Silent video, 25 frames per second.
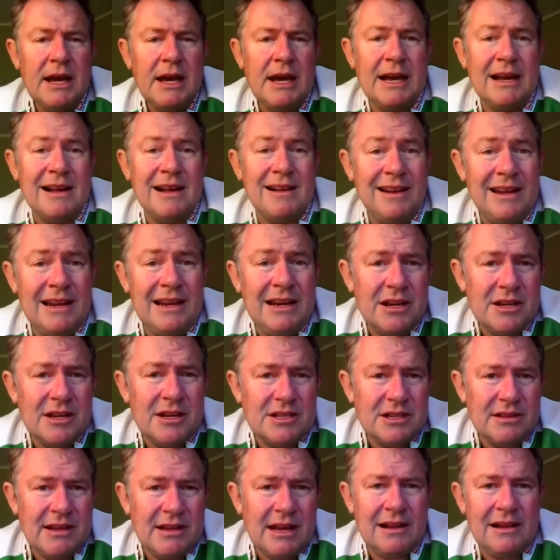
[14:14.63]

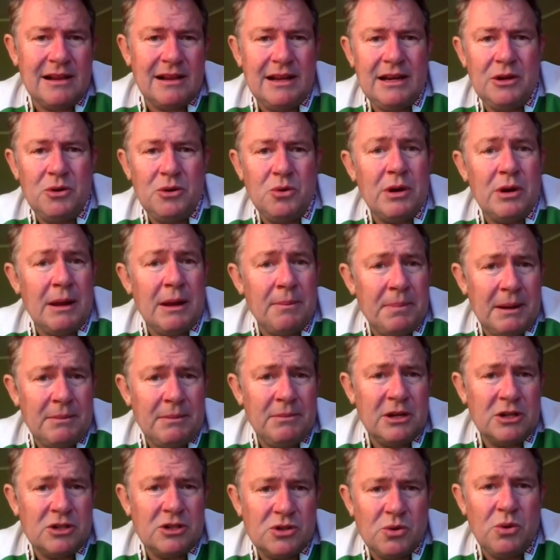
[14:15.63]
cleaners, and they're cleaning all our
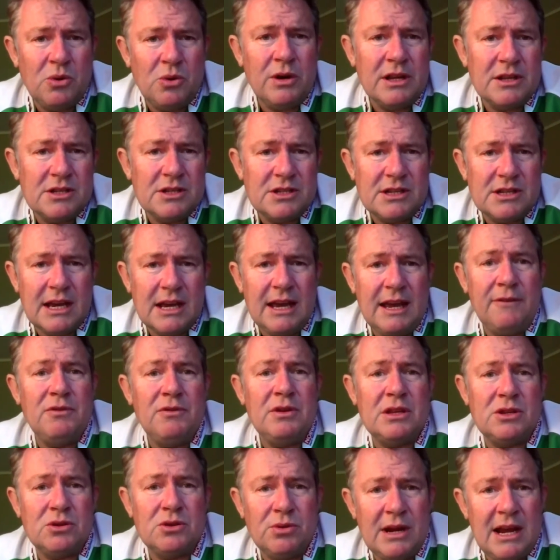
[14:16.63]
public toilets
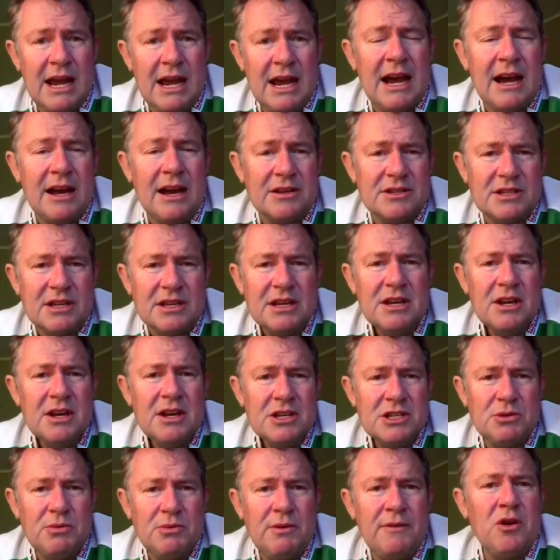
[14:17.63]
every 3 hours.
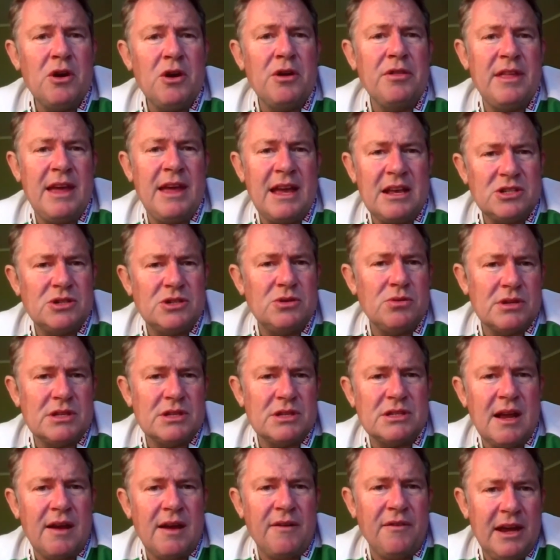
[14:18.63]
So we've got that sort of
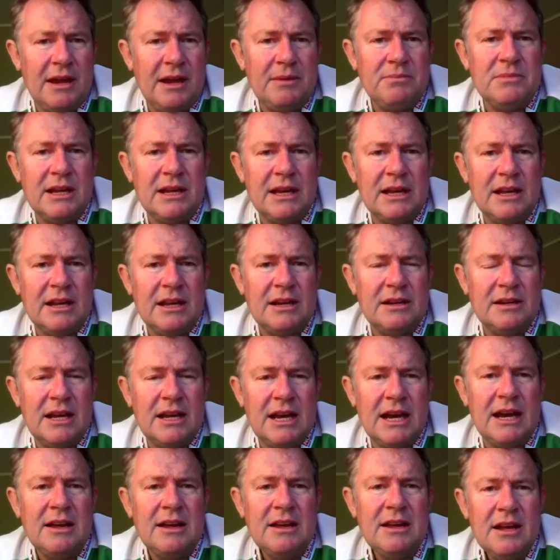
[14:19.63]
stuff happening, and
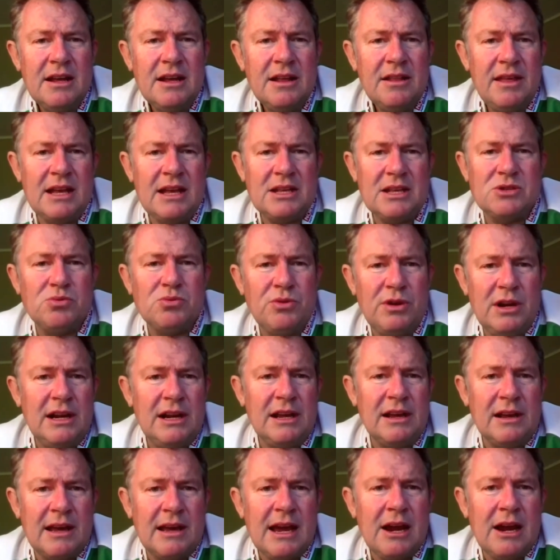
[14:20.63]
that's
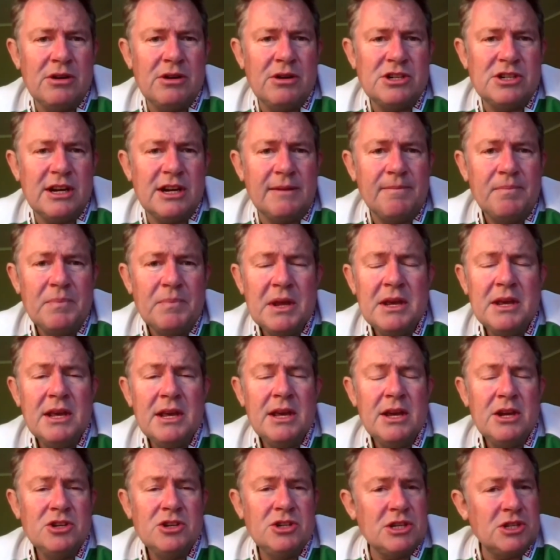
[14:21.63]
really encouraging.
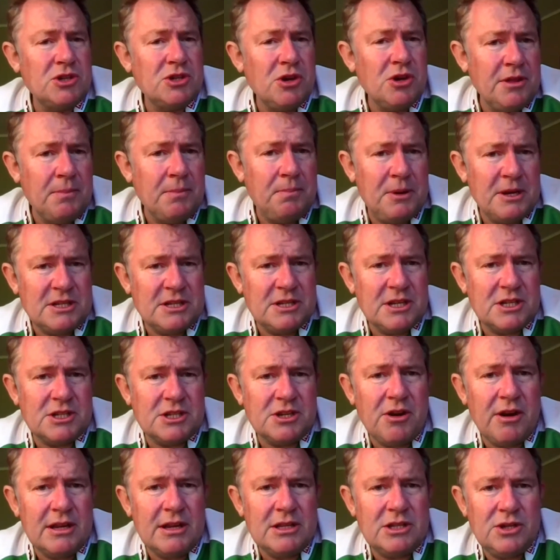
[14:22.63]
Just on the business
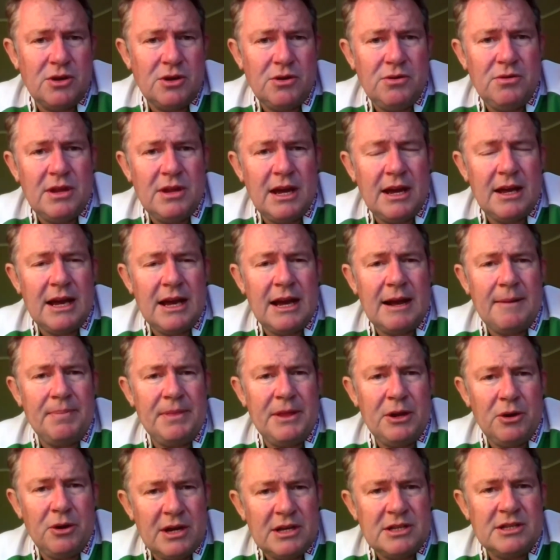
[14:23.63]
side too, there
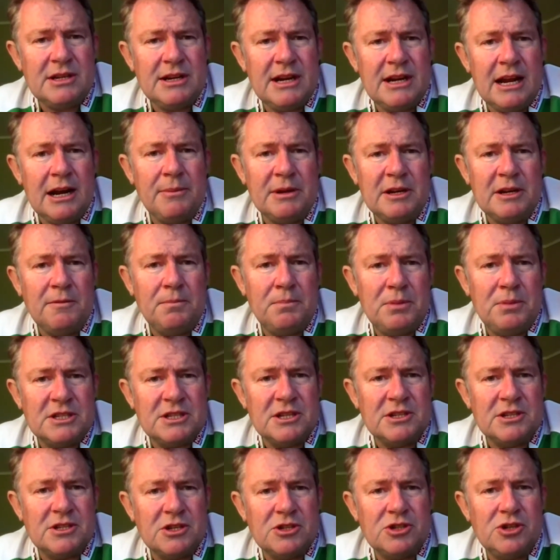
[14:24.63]
is an element of
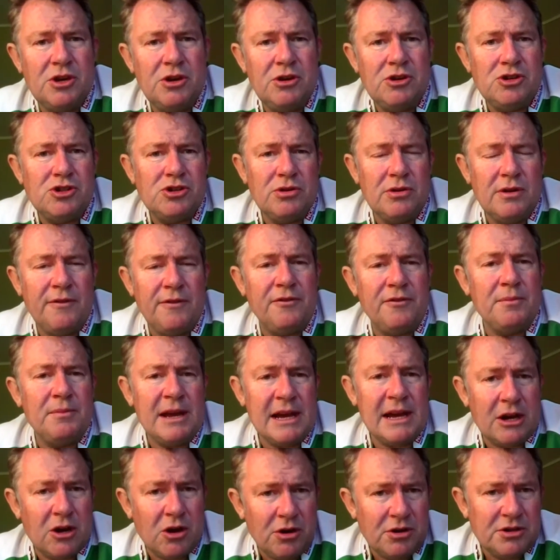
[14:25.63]
business as usual from
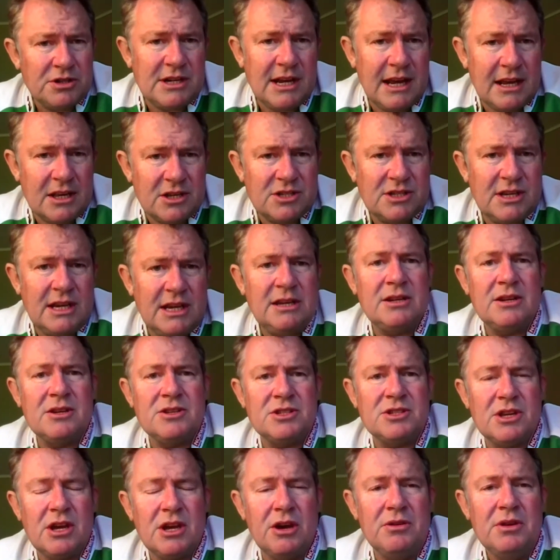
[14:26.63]
our contact centre.
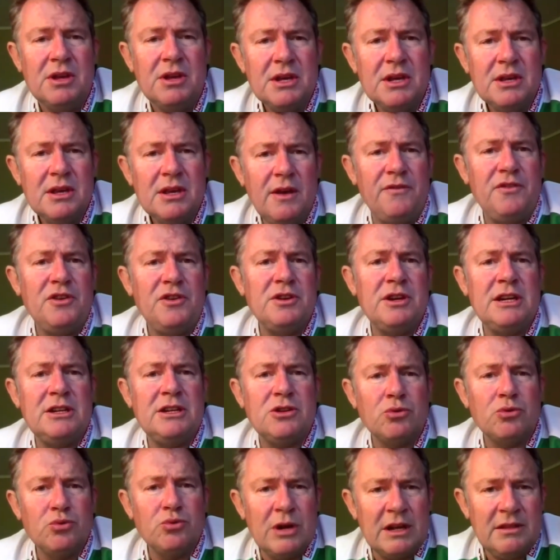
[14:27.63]
So if you need
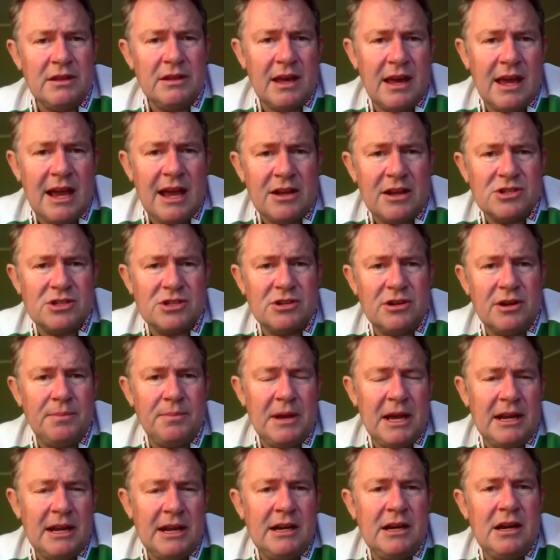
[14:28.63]
to ring the council
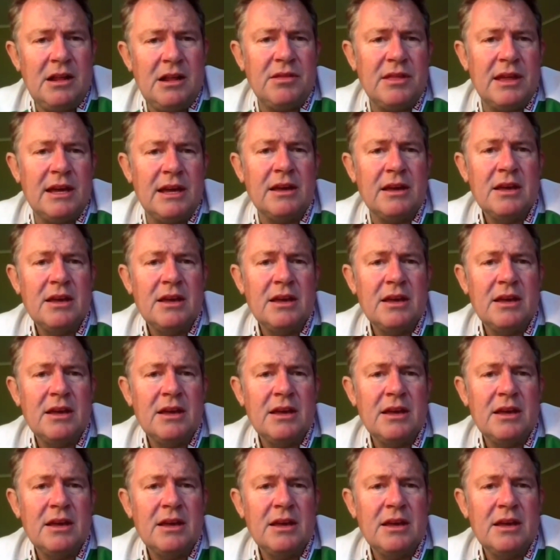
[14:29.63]
about anything,